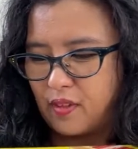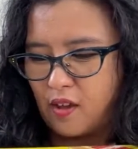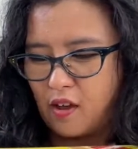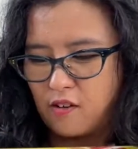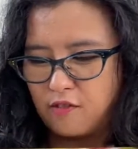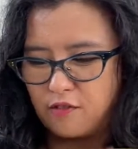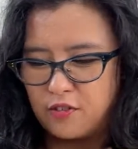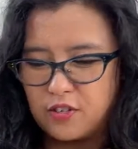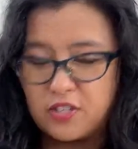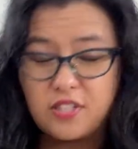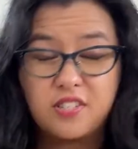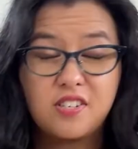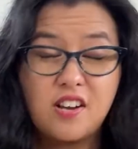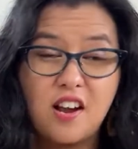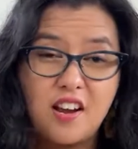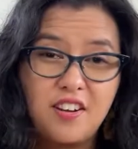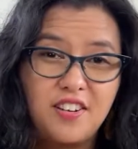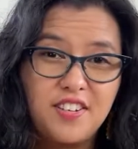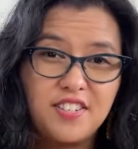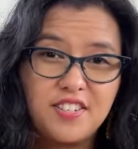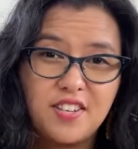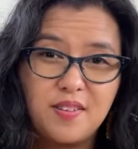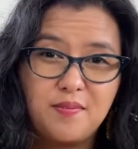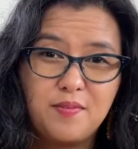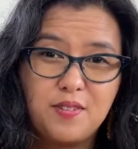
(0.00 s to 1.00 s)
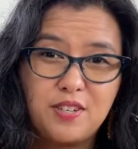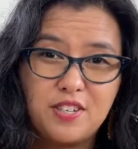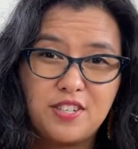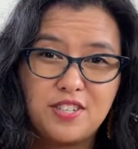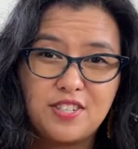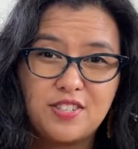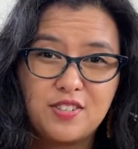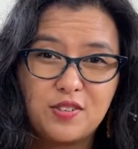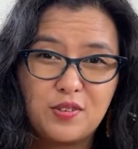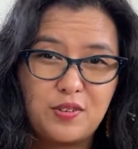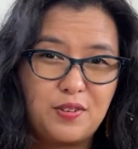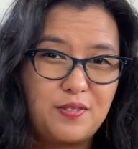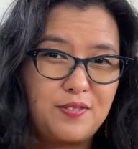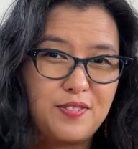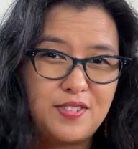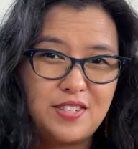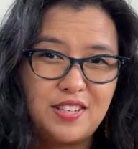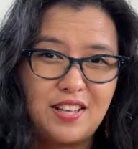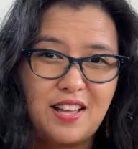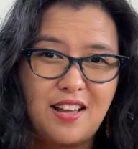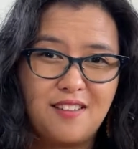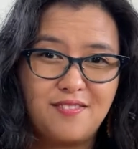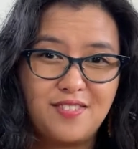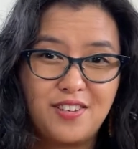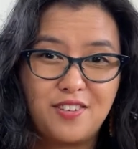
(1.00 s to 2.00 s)
for starters, I'm just sort of still
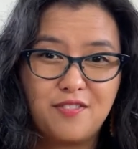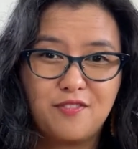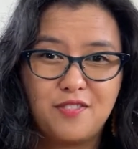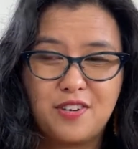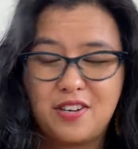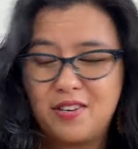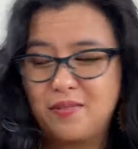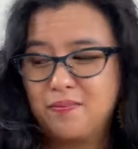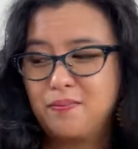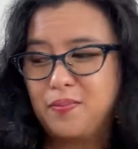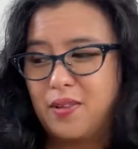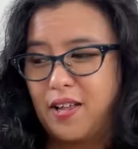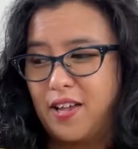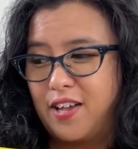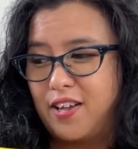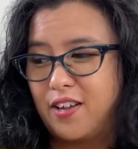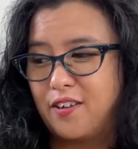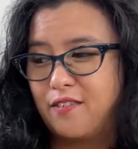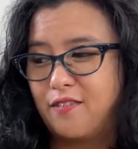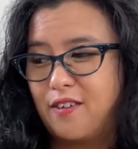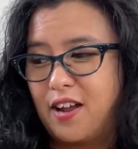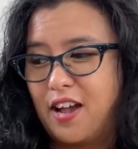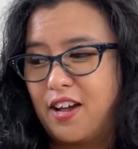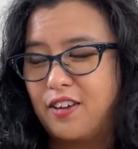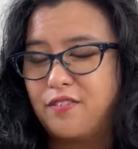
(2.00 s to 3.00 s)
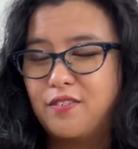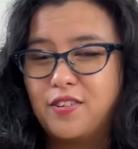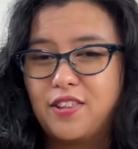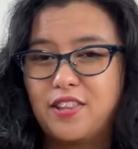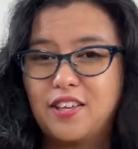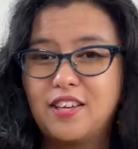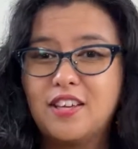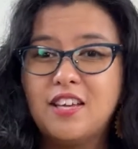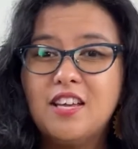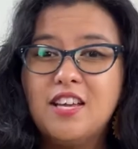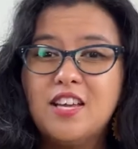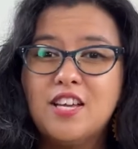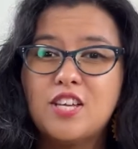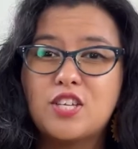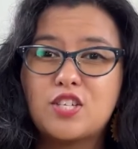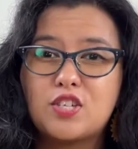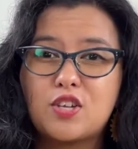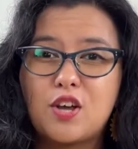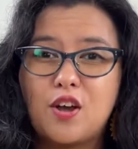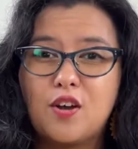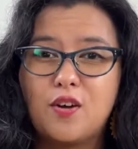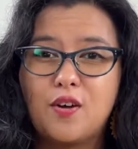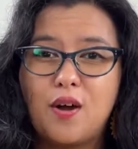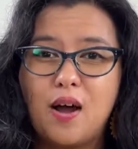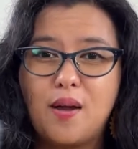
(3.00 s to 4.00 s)
having fun playing around with it.
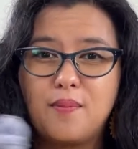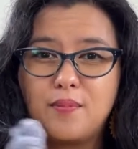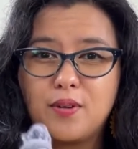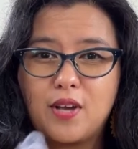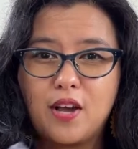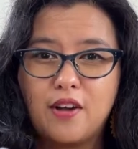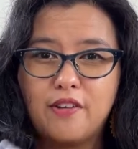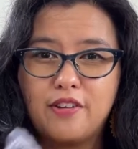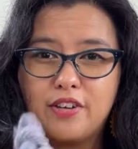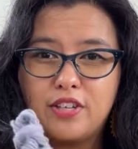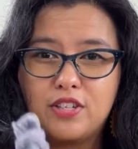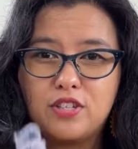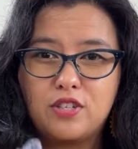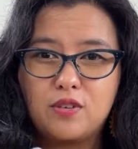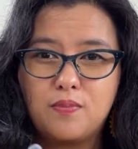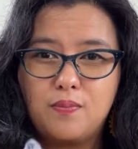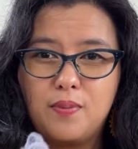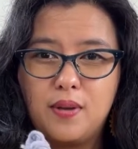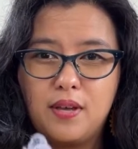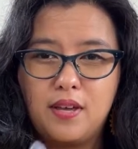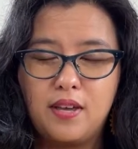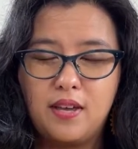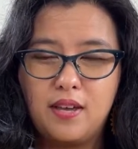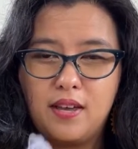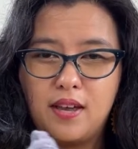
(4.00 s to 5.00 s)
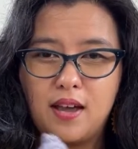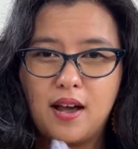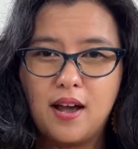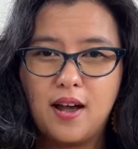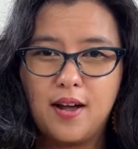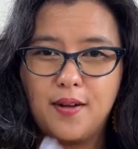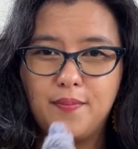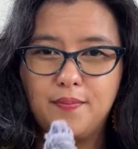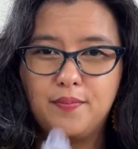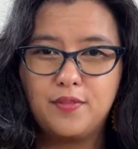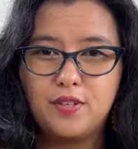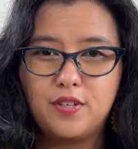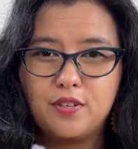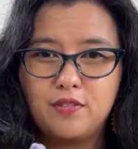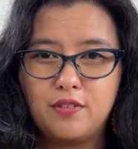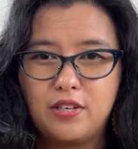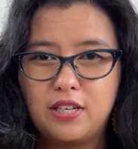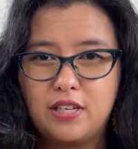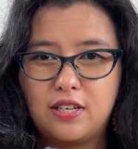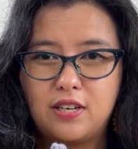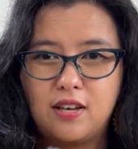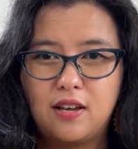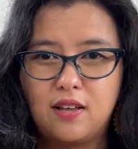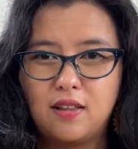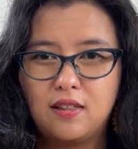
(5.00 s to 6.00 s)
So I'm going to be
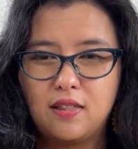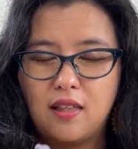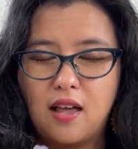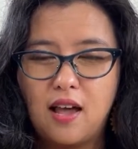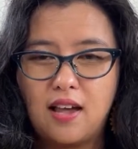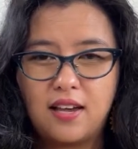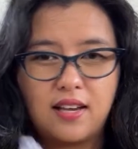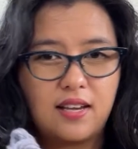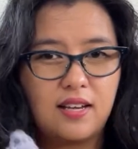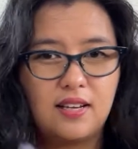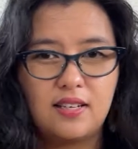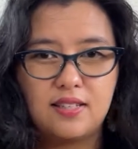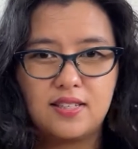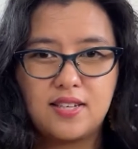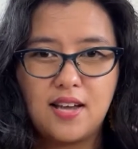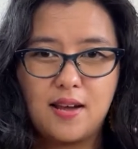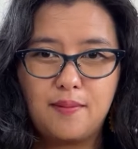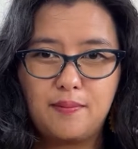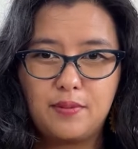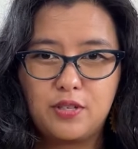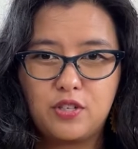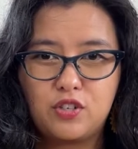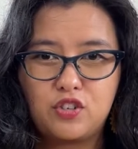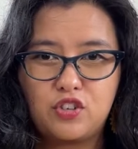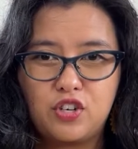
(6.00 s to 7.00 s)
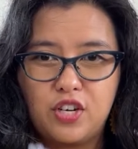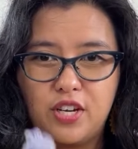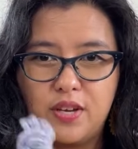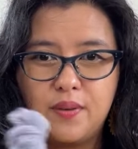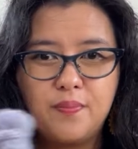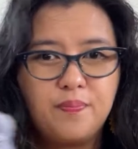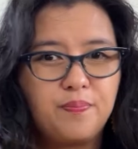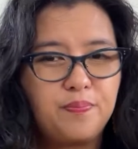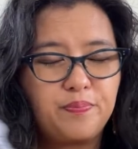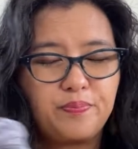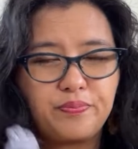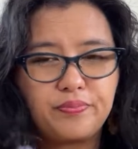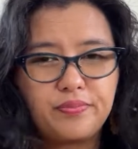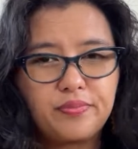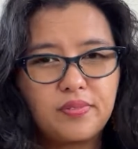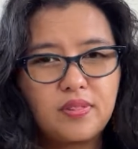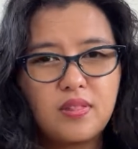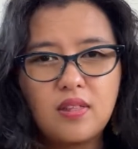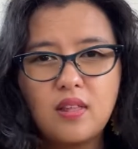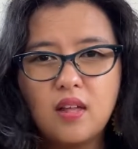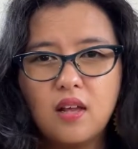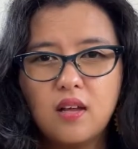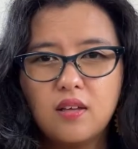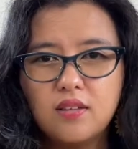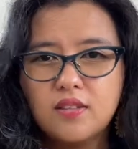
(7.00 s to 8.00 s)
doing like a tapestry
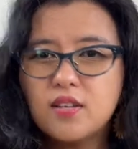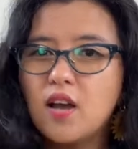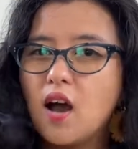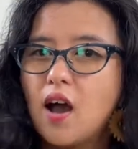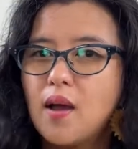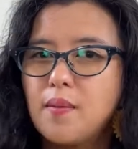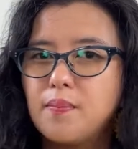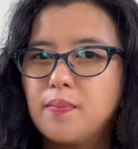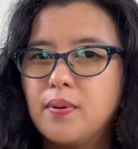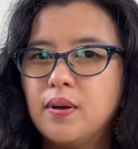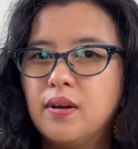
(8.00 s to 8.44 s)
type